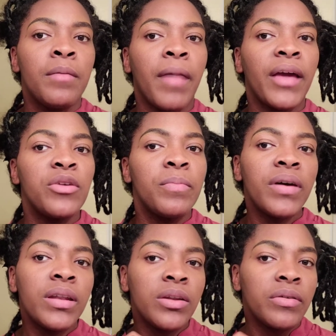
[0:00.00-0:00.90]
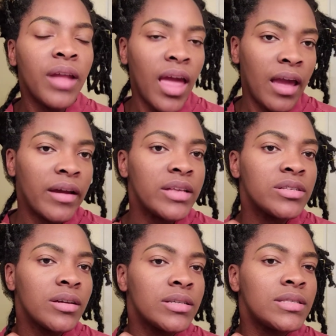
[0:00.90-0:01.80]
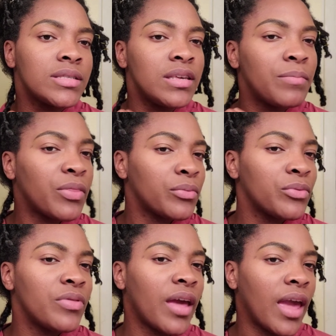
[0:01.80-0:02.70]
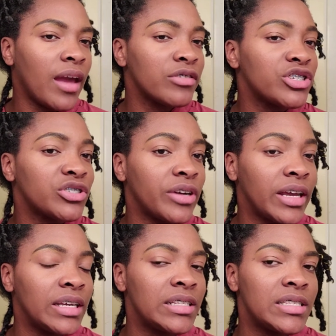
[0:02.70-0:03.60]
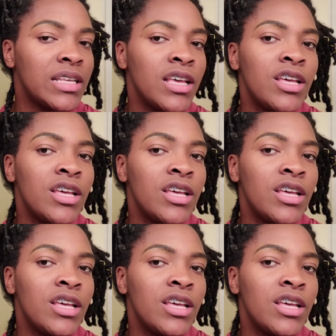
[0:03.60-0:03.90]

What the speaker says: by you putting it on hair, it's going to seep through the hair strands.